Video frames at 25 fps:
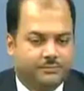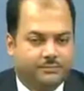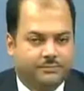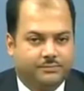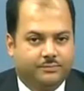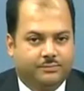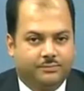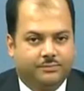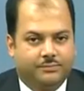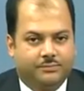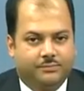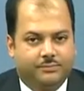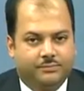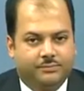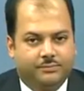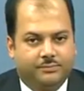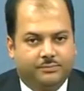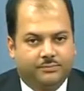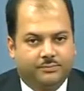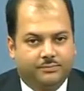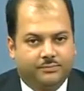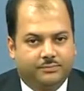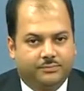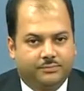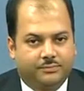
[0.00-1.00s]

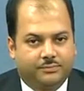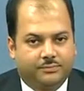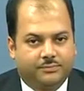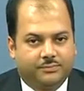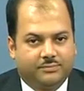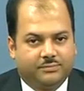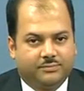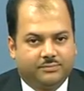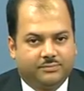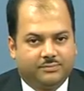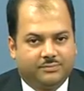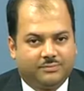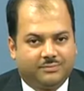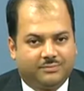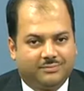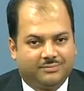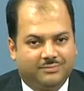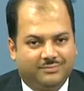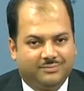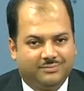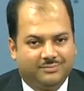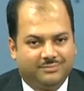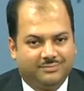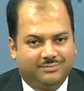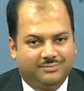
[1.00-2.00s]

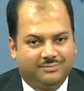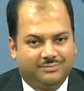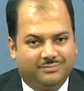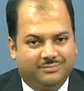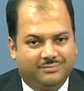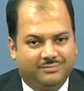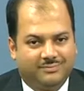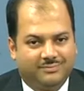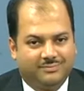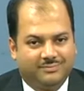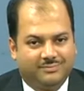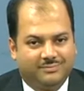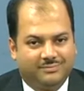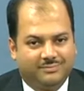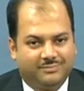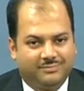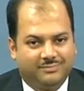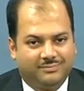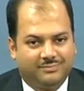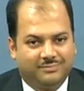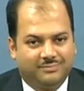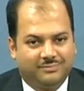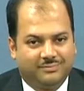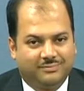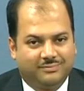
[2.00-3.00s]

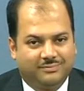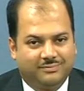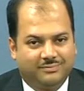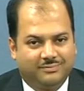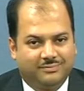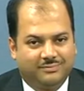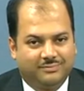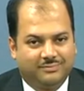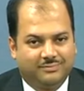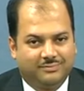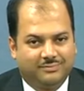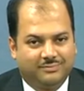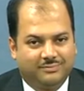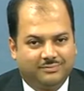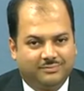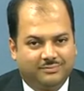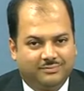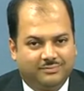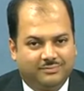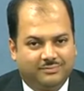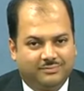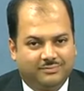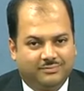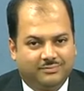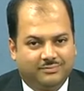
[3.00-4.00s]

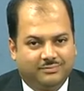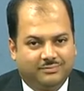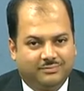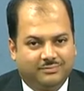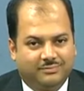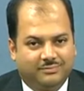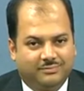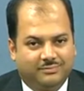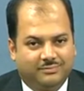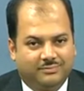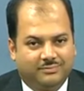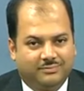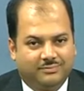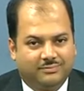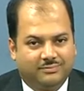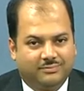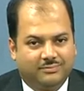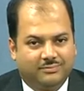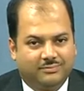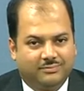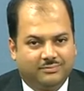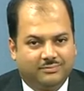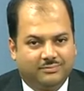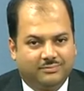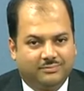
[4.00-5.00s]

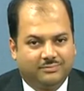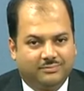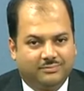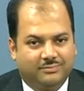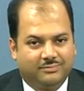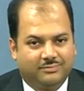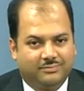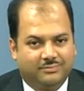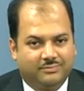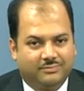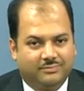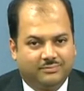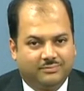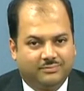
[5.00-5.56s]
(silent)